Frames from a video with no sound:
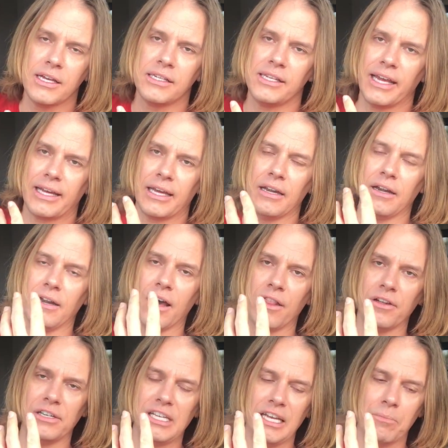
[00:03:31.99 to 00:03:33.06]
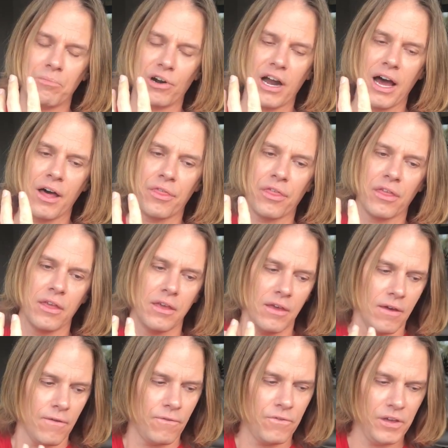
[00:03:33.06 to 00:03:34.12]
Take in another deep breath,
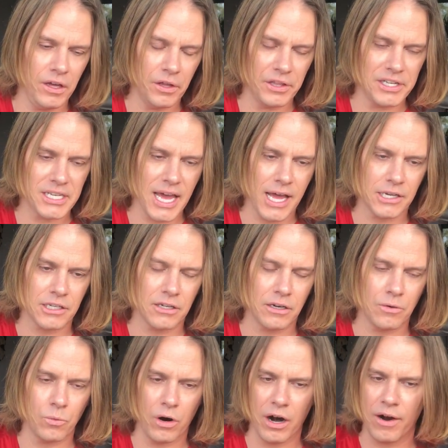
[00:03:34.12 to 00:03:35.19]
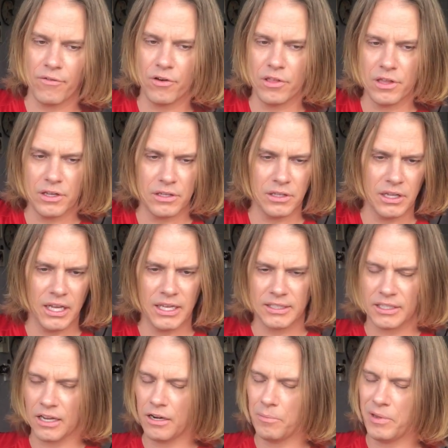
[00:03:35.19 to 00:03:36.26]
feel the tension wherever it's
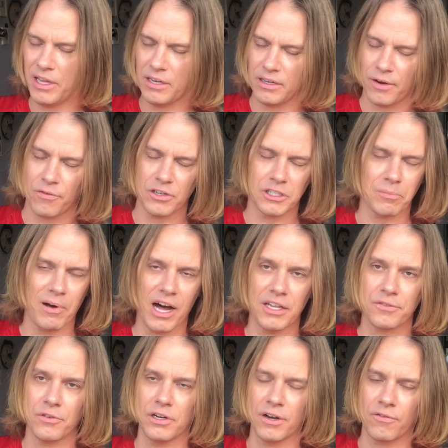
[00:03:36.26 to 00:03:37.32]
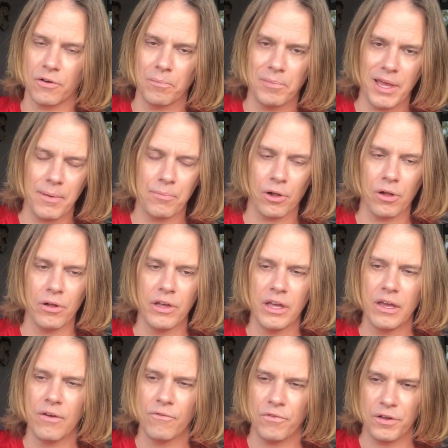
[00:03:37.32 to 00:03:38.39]
going to be in different spots for different people.
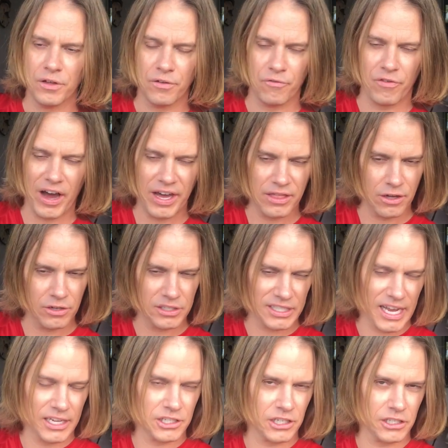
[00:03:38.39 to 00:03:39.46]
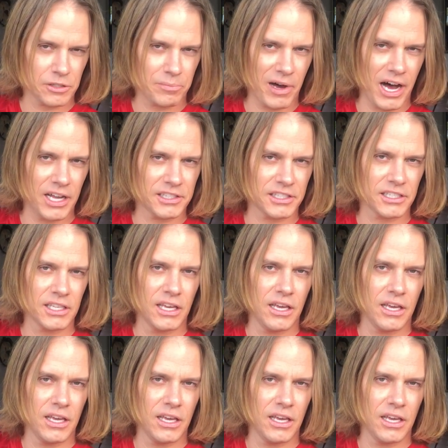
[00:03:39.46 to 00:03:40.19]
Find those tension spots.